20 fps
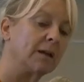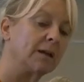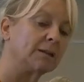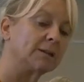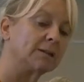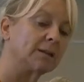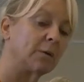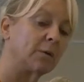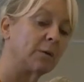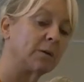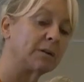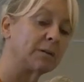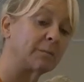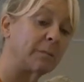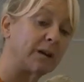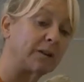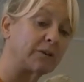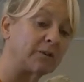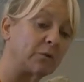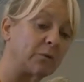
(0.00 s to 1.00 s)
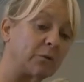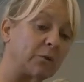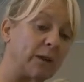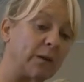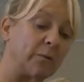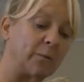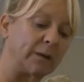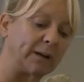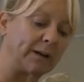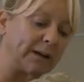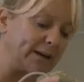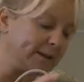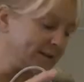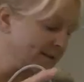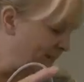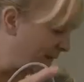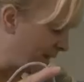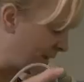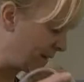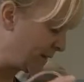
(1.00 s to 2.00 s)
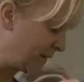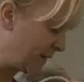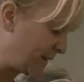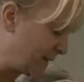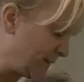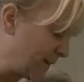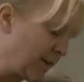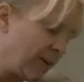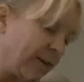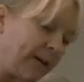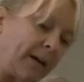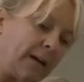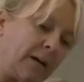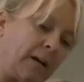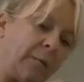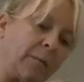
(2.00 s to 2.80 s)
So I want to make sure that when it gets down to this area,